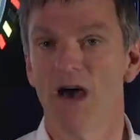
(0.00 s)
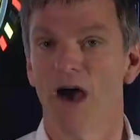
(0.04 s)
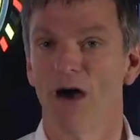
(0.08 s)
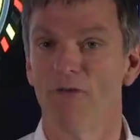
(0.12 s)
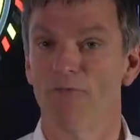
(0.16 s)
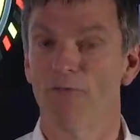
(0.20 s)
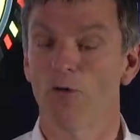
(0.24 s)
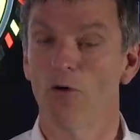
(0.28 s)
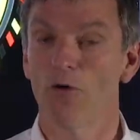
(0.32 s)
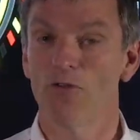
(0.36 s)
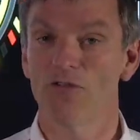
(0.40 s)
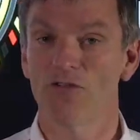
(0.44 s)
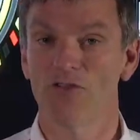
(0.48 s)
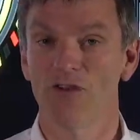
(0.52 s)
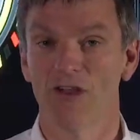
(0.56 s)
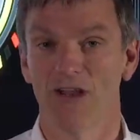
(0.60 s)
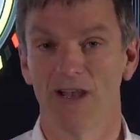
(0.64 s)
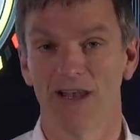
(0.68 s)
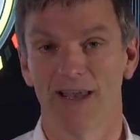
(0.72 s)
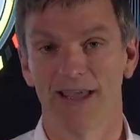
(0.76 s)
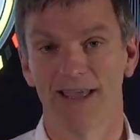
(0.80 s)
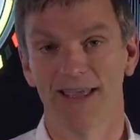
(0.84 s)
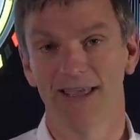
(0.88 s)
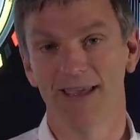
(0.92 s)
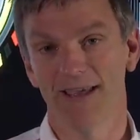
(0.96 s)

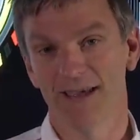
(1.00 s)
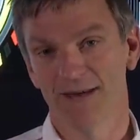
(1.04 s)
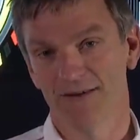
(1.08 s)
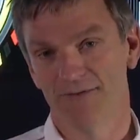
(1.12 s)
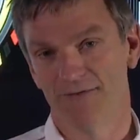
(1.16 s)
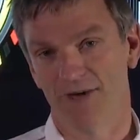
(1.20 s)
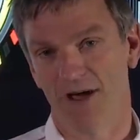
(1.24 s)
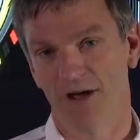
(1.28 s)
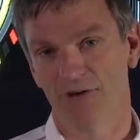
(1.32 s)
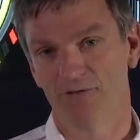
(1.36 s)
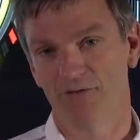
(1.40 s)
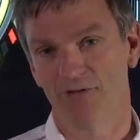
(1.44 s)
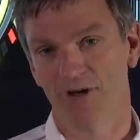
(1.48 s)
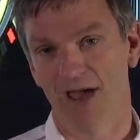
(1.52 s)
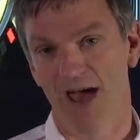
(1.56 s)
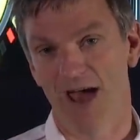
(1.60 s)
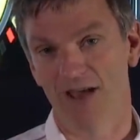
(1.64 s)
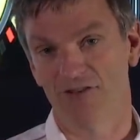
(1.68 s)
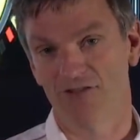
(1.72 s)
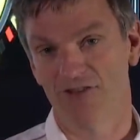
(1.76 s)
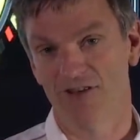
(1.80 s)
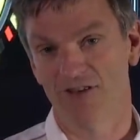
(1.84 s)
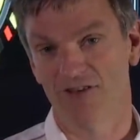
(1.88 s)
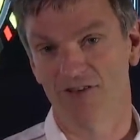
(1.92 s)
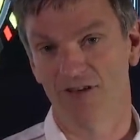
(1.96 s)
Unfortunately, Valtteri
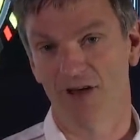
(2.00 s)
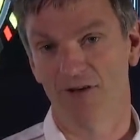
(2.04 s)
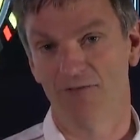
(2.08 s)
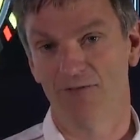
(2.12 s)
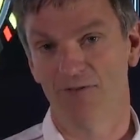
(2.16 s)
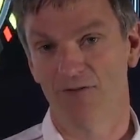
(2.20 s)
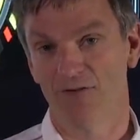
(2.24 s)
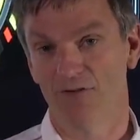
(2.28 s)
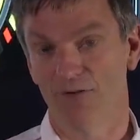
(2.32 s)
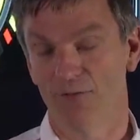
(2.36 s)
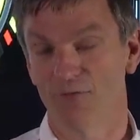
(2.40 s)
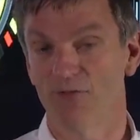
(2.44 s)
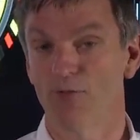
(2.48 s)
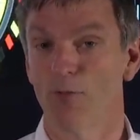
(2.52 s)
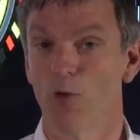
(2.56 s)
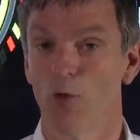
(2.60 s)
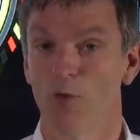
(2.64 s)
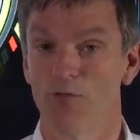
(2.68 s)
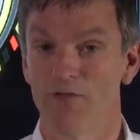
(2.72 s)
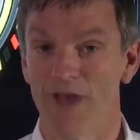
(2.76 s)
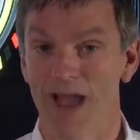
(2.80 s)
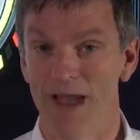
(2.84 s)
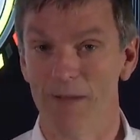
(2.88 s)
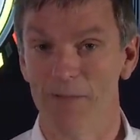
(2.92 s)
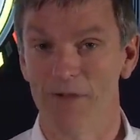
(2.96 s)
actually suffered some small
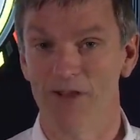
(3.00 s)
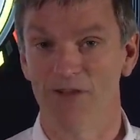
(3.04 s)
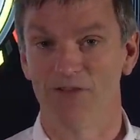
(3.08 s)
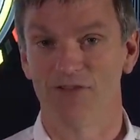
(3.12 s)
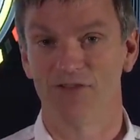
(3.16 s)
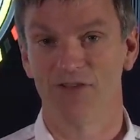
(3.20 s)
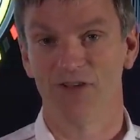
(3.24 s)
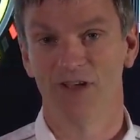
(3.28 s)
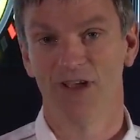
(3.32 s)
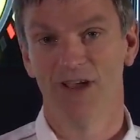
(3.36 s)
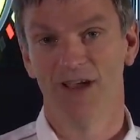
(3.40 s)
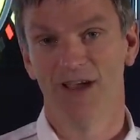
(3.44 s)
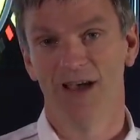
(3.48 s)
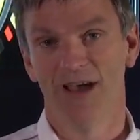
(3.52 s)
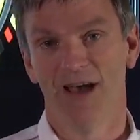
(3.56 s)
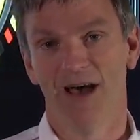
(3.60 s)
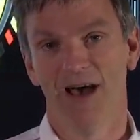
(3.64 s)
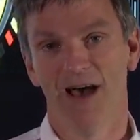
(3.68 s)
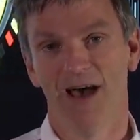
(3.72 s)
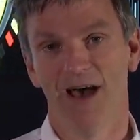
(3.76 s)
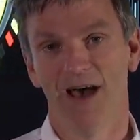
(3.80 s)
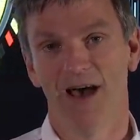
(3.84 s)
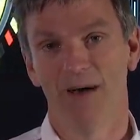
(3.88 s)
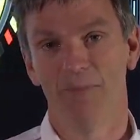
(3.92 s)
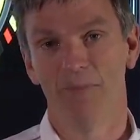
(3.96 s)
damage
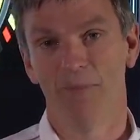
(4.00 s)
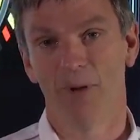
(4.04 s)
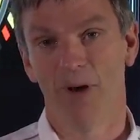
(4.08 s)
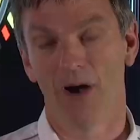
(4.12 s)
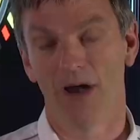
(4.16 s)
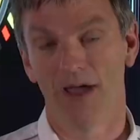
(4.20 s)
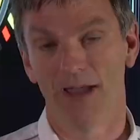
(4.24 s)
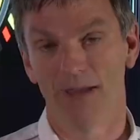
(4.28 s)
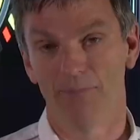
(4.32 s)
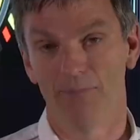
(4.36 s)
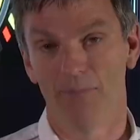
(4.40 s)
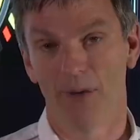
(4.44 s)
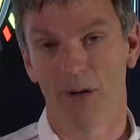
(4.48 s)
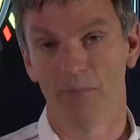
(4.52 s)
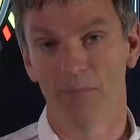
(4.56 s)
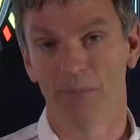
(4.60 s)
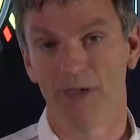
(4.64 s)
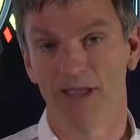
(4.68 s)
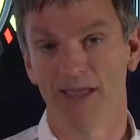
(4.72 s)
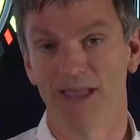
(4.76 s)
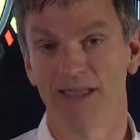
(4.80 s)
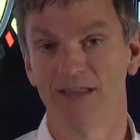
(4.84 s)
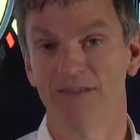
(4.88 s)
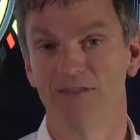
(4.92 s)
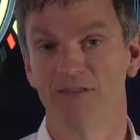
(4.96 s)
by
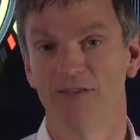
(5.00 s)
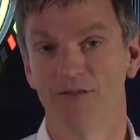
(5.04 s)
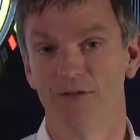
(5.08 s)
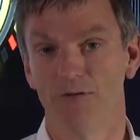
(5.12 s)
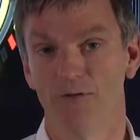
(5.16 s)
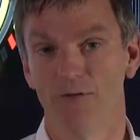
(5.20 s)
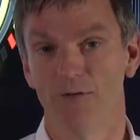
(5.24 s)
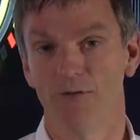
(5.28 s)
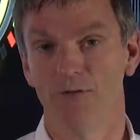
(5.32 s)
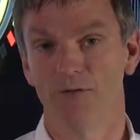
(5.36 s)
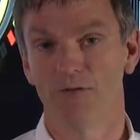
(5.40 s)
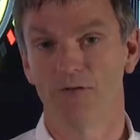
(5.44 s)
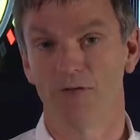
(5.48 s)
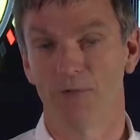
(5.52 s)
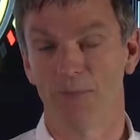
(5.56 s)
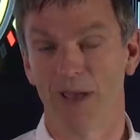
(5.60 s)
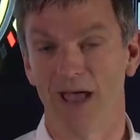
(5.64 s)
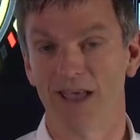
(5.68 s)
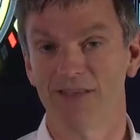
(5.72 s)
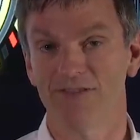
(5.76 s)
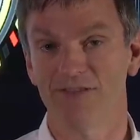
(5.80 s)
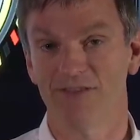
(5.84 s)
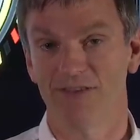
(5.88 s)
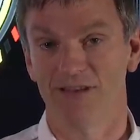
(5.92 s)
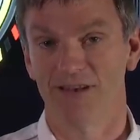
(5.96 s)
bumping into
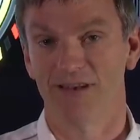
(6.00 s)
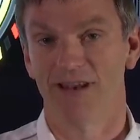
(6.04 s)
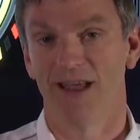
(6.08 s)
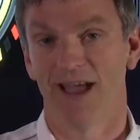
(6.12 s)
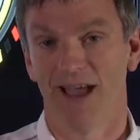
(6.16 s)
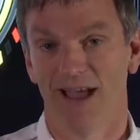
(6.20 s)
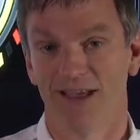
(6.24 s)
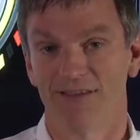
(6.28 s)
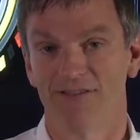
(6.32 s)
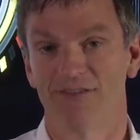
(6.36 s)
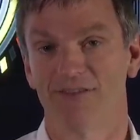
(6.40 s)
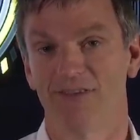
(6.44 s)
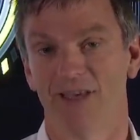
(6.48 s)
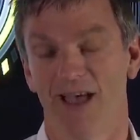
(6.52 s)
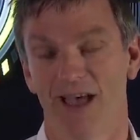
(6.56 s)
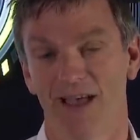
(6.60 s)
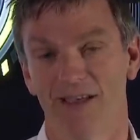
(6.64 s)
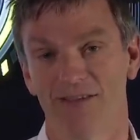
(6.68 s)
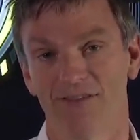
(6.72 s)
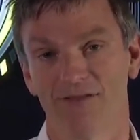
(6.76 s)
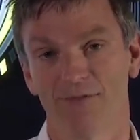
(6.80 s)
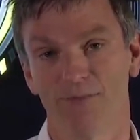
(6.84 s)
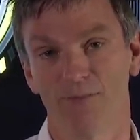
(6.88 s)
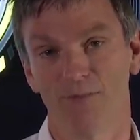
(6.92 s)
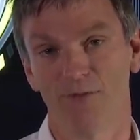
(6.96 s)
Sebastian
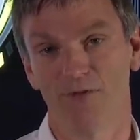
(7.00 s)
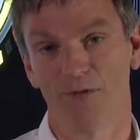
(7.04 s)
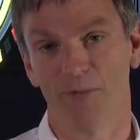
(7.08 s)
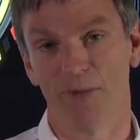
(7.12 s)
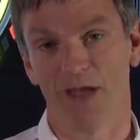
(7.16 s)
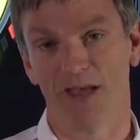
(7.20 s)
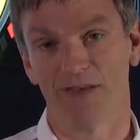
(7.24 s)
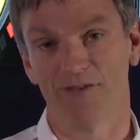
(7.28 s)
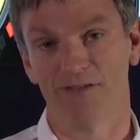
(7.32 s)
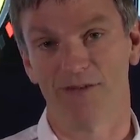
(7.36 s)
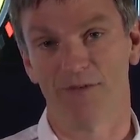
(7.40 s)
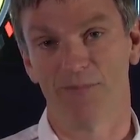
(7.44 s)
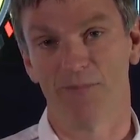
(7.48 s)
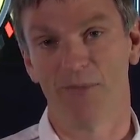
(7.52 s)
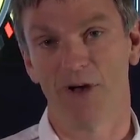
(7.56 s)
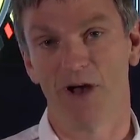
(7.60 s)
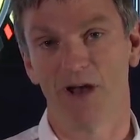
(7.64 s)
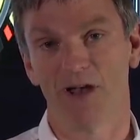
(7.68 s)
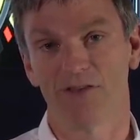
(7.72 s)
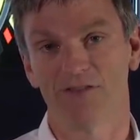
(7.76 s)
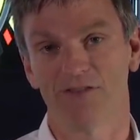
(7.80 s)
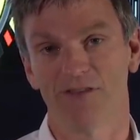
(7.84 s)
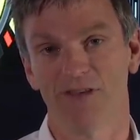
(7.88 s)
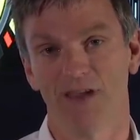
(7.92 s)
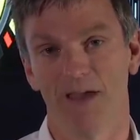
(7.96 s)
as Sebastian
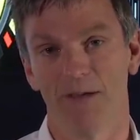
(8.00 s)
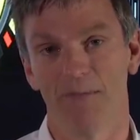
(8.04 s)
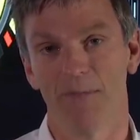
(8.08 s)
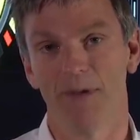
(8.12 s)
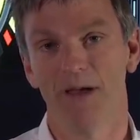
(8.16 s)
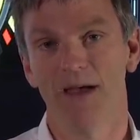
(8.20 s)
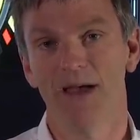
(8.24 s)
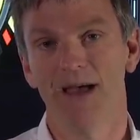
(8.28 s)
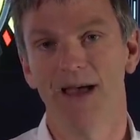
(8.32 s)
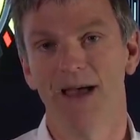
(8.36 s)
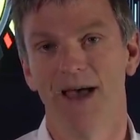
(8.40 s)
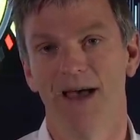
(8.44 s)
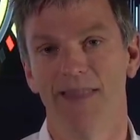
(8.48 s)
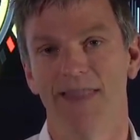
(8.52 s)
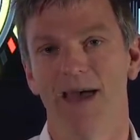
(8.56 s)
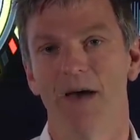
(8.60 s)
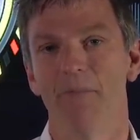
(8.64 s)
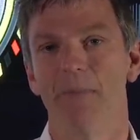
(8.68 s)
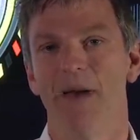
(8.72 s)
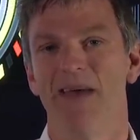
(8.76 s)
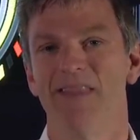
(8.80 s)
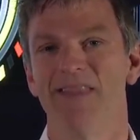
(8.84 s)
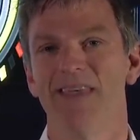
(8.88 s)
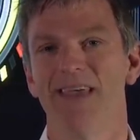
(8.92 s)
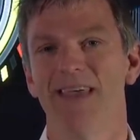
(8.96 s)
passed him, and that
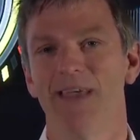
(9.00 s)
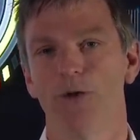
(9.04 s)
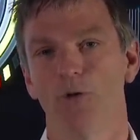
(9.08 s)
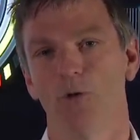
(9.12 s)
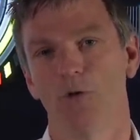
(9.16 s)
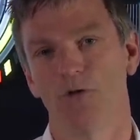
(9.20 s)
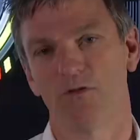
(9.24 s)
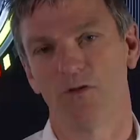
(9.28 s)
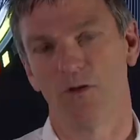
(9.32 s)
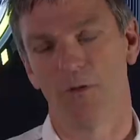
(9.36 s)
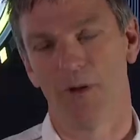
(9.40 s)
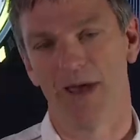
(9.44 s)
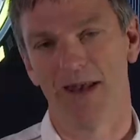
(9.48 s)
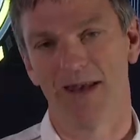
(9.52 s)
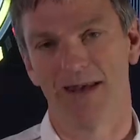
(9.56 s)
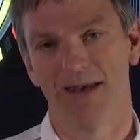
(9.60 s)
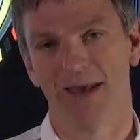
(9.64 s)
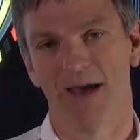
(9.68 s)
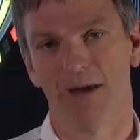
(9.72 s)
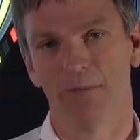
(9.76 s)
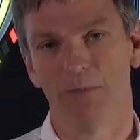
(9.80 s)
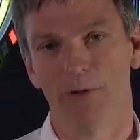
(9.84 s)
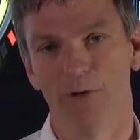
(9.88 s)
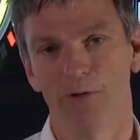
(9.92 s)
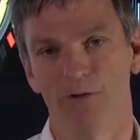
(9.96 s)
meant that he also ended
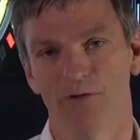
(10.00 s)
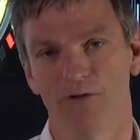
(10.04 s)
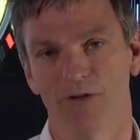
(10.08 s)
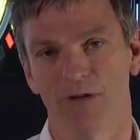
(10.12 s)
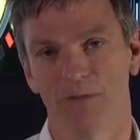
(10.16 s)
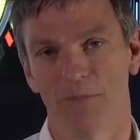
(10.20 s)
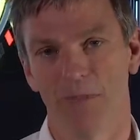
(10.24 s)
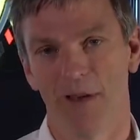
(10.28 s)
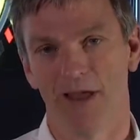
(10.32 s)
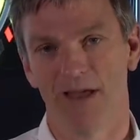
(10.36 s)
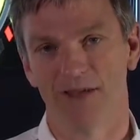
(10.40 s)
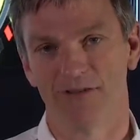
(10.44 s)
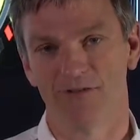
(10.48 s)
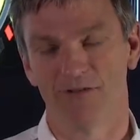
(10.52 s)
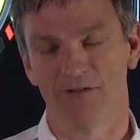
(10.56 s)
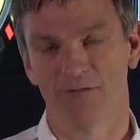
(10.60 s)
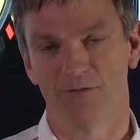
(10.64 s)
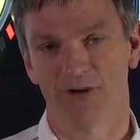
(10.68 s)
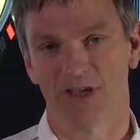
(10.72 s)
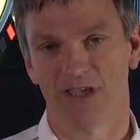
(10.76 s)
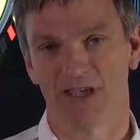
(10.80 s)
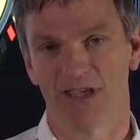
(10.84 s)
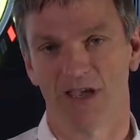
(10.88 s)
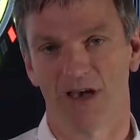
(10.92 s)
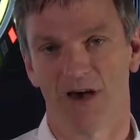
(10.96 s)
up losing a place to
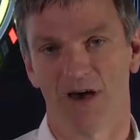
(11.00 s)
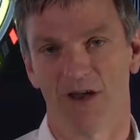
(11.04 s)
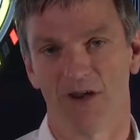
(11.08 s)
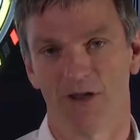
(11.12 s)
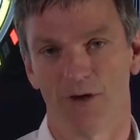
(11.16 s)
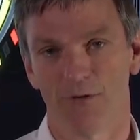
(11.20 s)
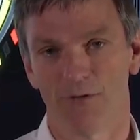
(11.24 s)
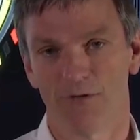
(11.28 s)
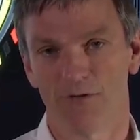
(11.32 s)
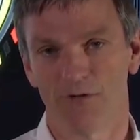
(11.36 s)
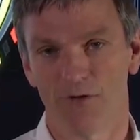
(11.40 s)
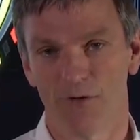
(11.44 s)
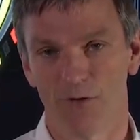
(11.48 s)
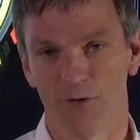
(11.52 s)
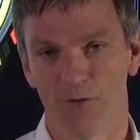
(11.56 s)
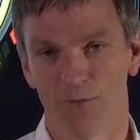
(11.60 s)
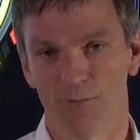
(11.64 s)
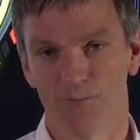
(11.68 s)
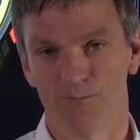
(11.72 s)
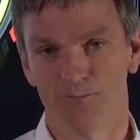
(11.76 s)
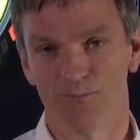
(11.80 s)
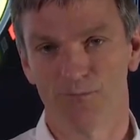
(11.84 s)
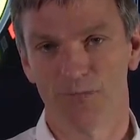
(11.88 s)
Ricciardo too.